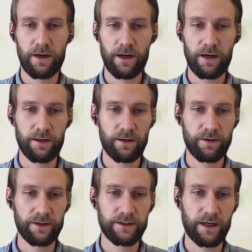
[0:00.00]
And
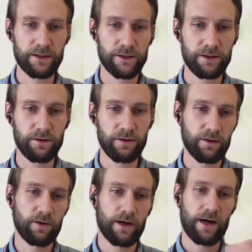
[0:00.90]
this is actually not
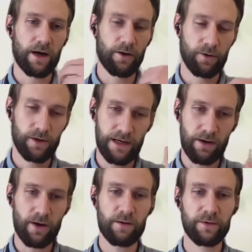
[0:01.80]
only
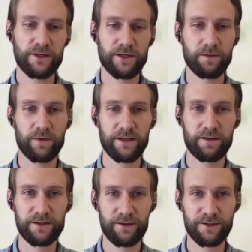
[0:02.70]
our ambition, but
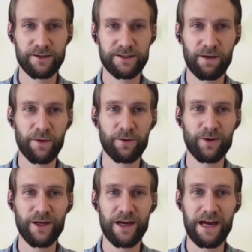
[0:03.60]
this is also something
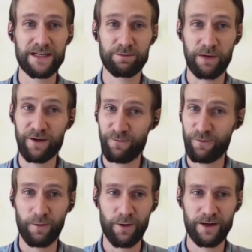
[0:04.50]
we expect
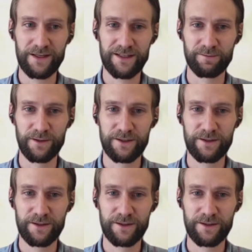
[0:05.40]
from our customers.